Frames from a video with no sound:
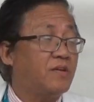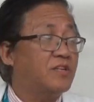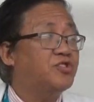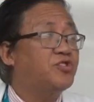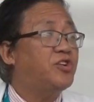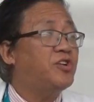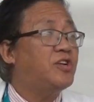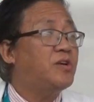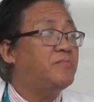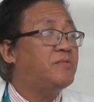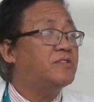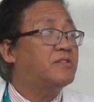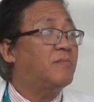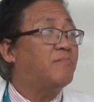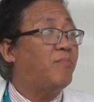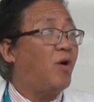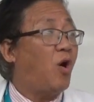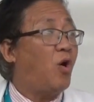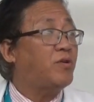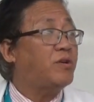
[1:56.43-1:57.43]
The sternum is the
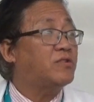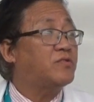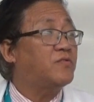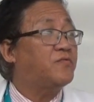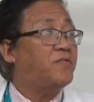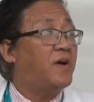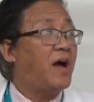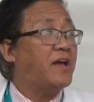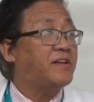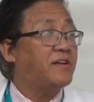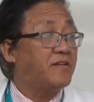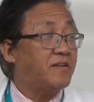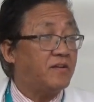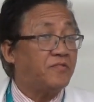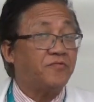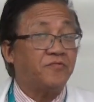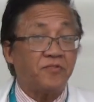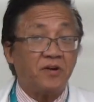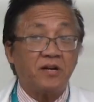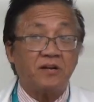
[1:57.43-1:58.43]
bone that you find here
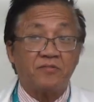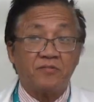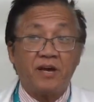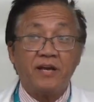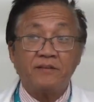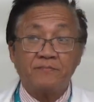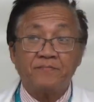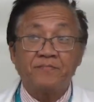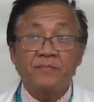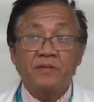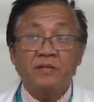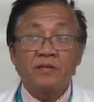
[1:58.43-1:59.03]
in front, right?